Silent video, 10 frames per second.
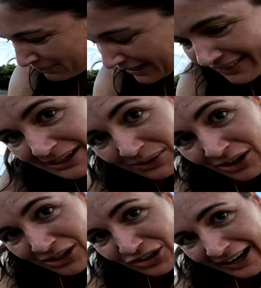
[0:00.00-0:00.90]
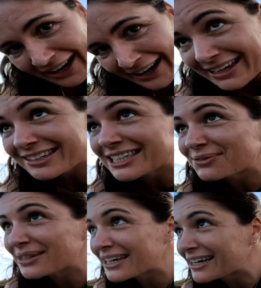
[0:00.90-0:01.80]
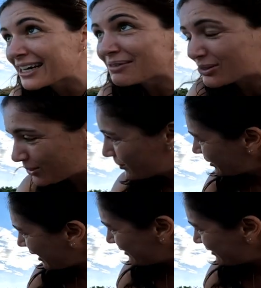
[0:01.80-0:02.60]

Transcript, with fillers: But I think we're gonna try and see if we can get him into the water.